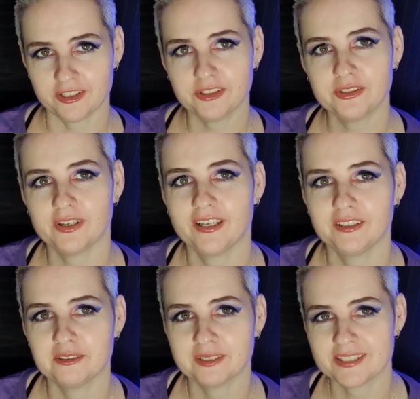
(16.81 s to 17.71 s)
I
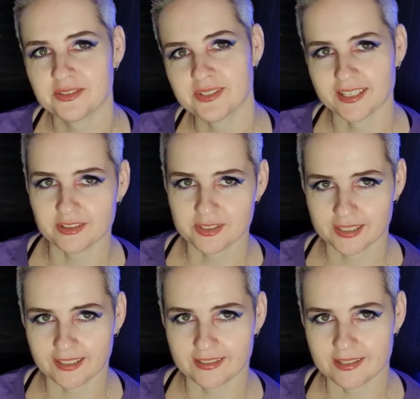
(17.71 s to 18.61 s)
know I sort of said I was
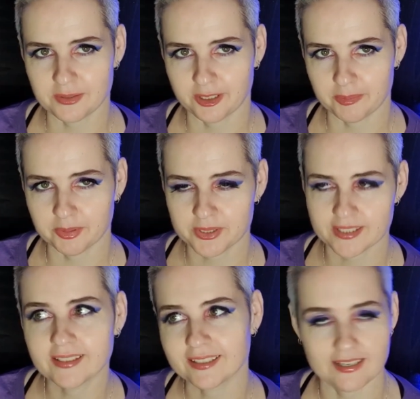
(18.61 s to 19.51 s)
getting into the audiobooks,
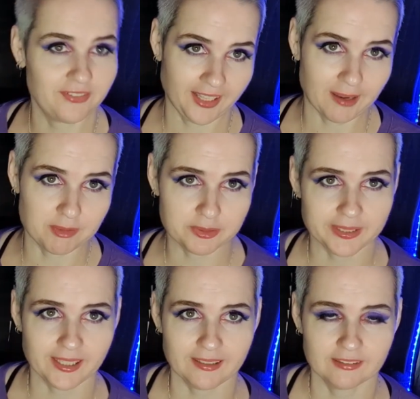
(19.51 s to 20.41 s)
and I definitely am doing that.